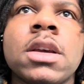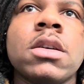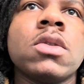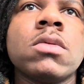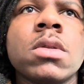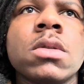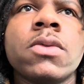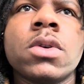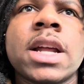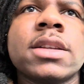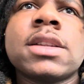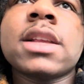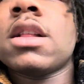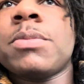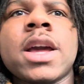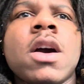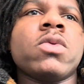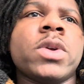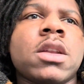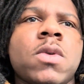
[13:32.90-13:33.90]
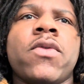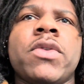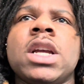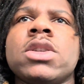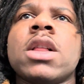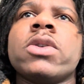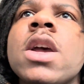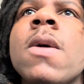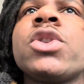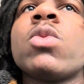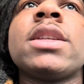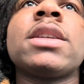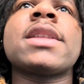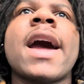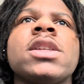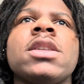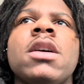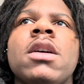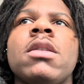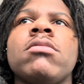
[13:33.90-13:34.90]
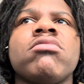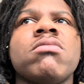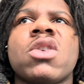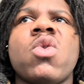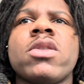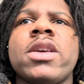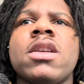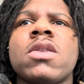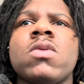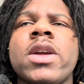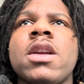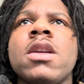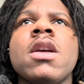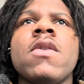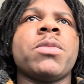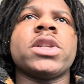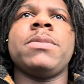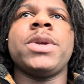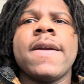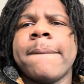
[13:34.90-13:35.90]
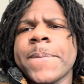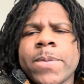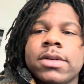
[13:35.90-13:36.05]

I'm like, bro, I'm not about to keep trading the indices. I'm about to keep getting clapped.